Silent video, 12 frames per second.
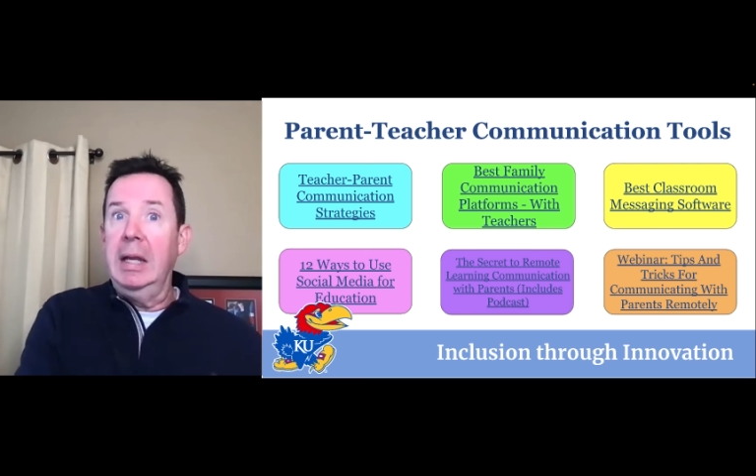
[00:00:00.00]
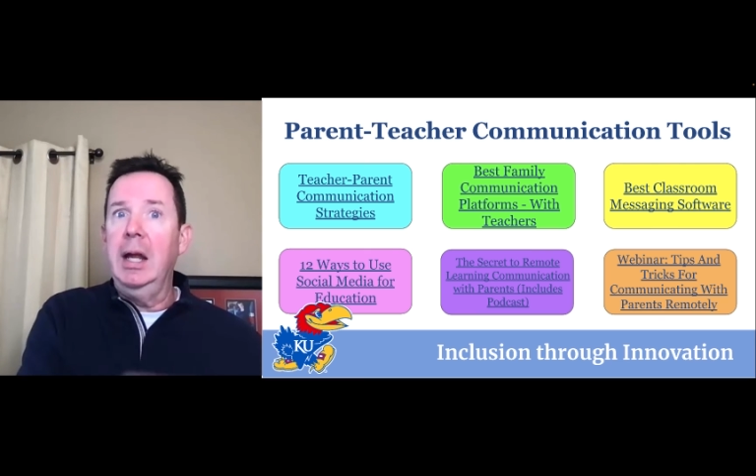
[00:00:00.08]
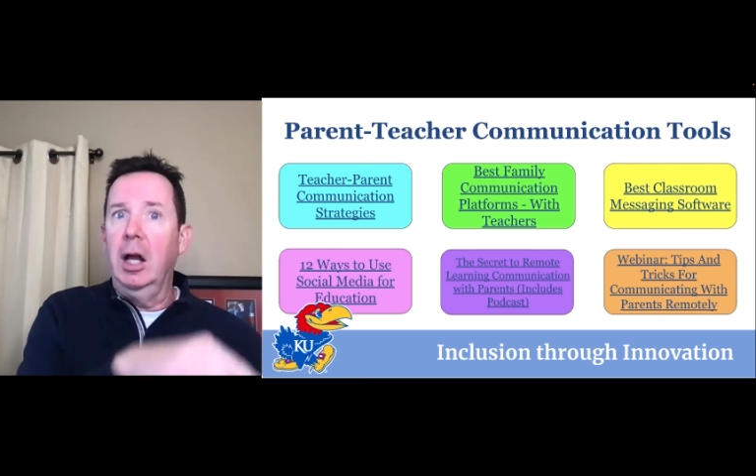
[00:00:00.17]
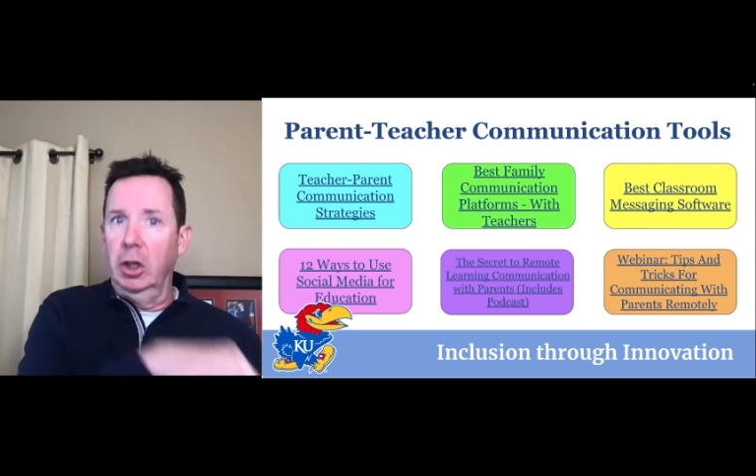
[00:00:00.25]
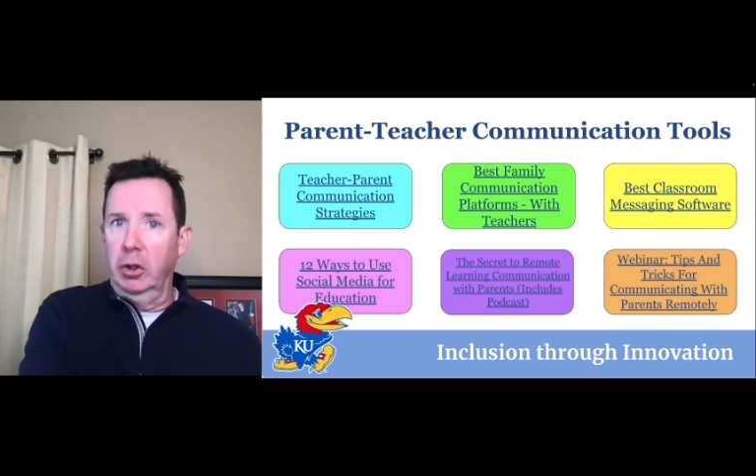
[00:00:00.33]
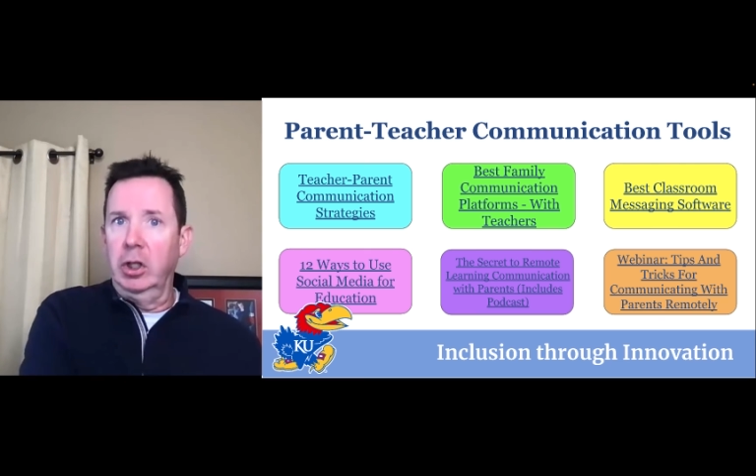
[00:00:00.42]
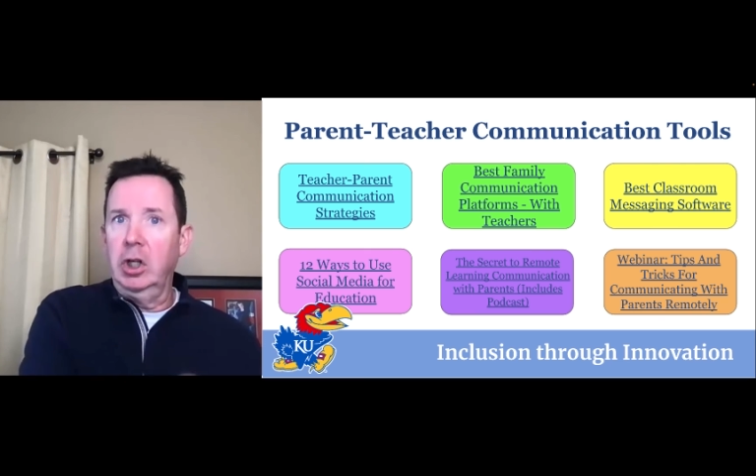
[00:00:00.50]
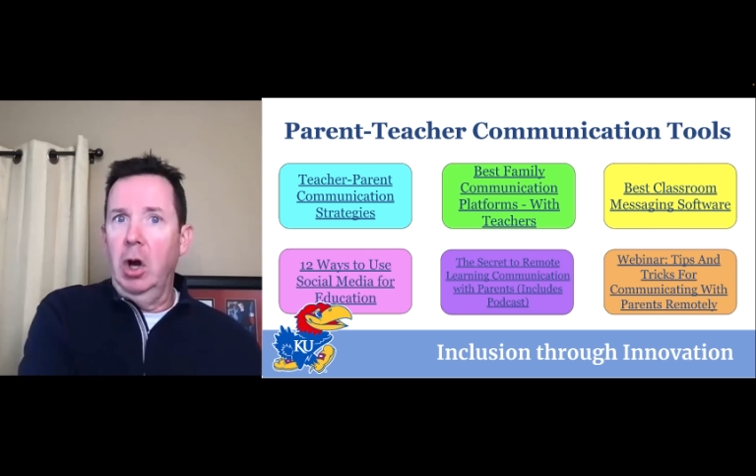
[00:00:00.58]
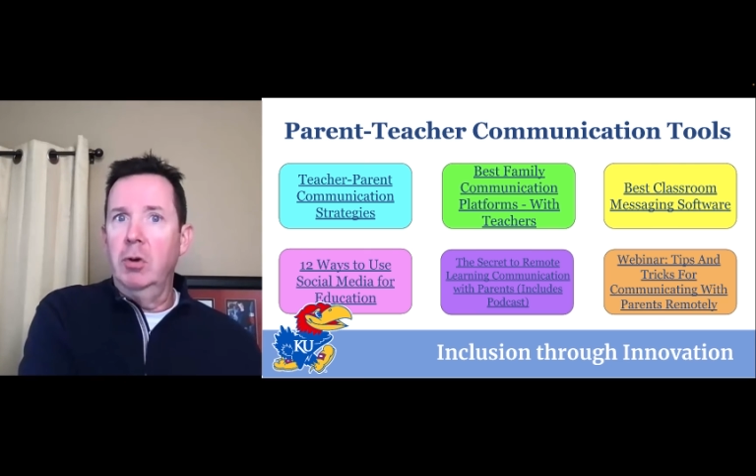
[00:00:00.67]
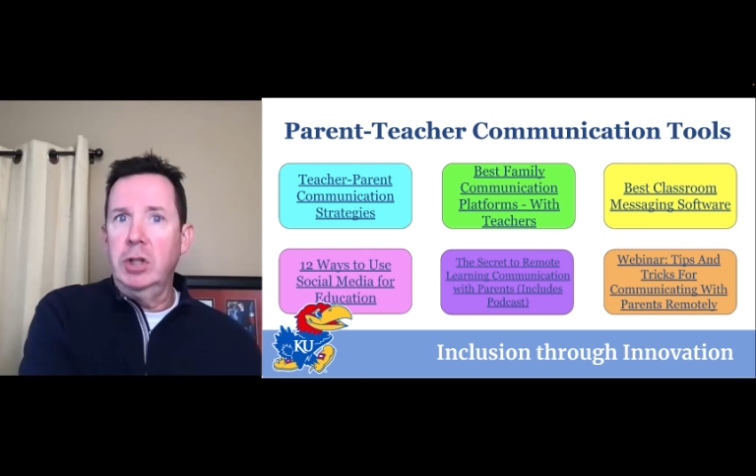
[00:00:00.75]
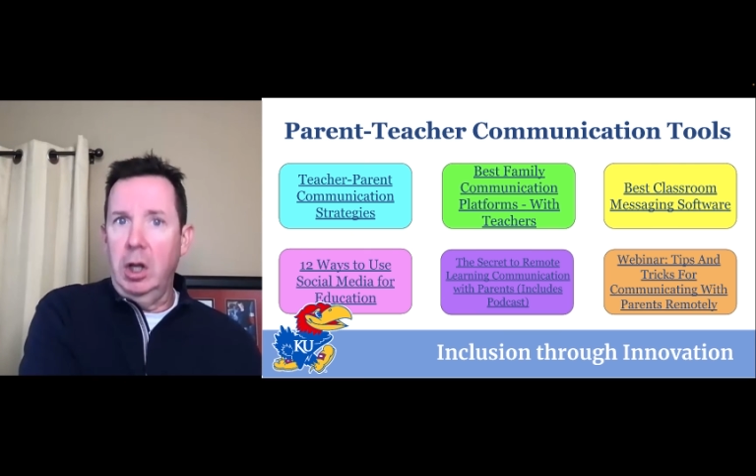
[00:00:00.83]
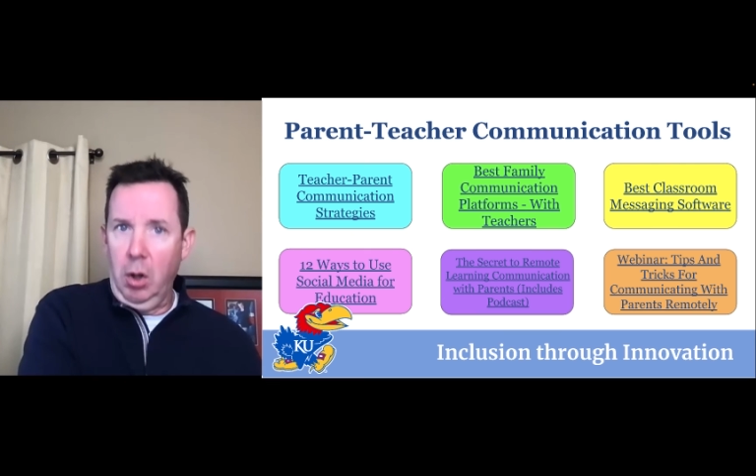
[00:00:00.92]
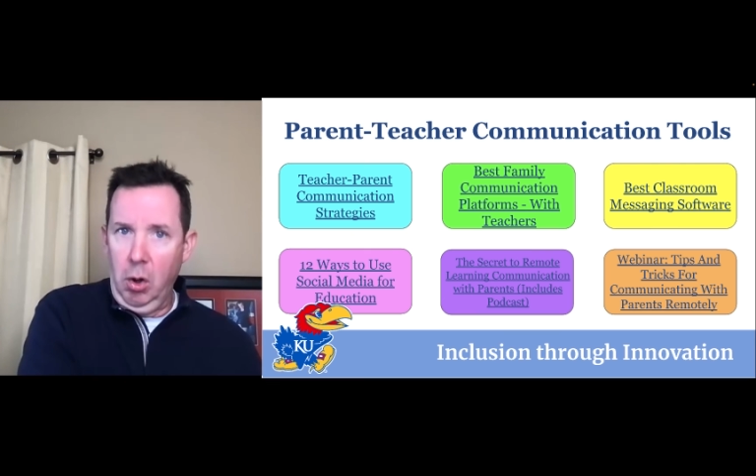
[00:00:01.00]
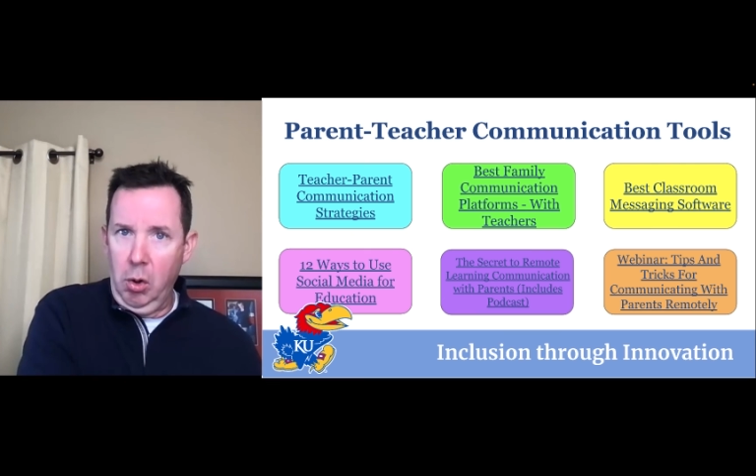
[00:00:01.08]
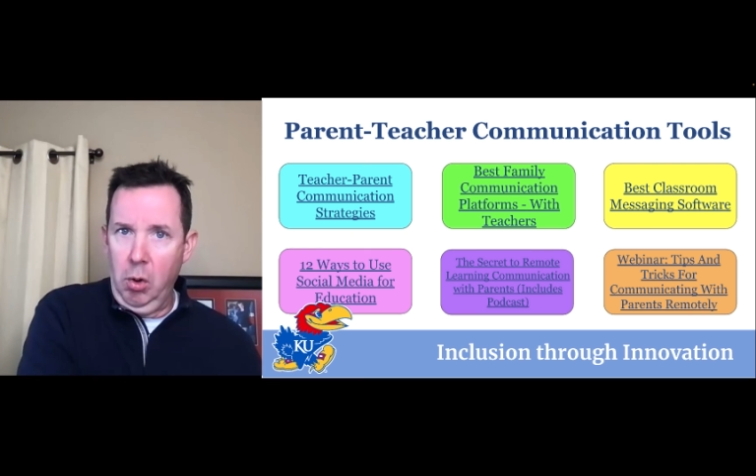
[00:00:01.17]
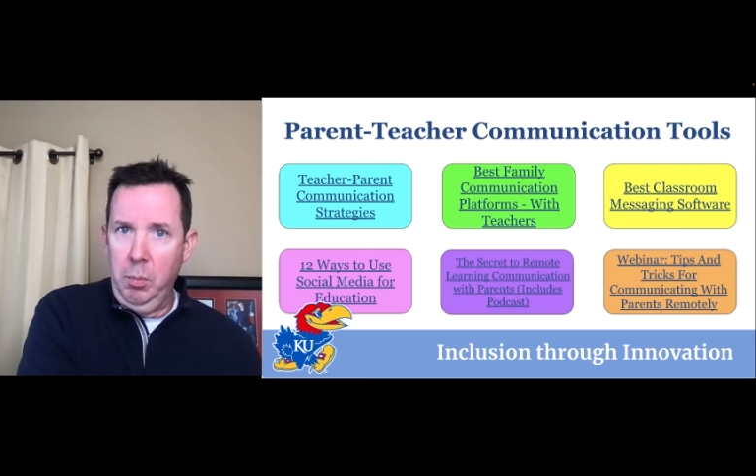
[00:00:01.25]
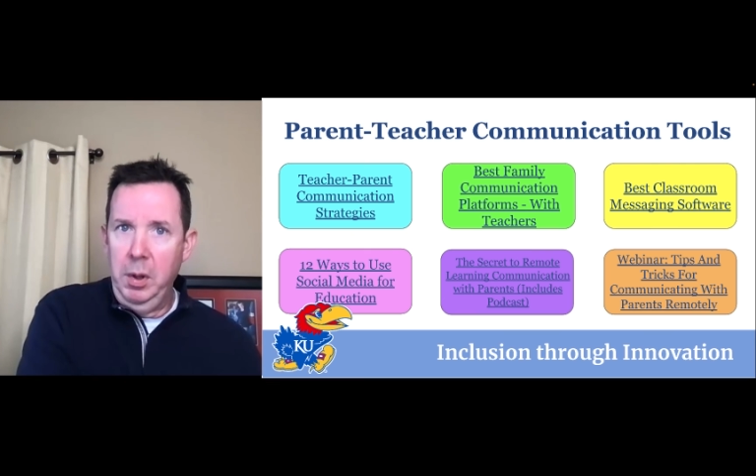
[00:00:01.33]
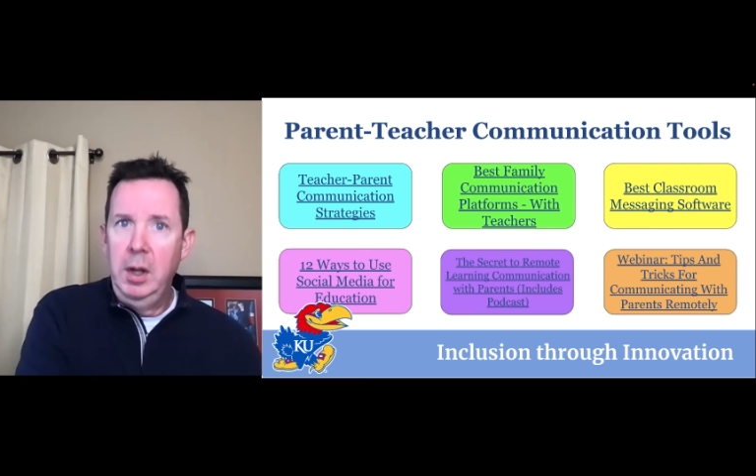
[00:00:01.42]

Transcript: a learning coach at home,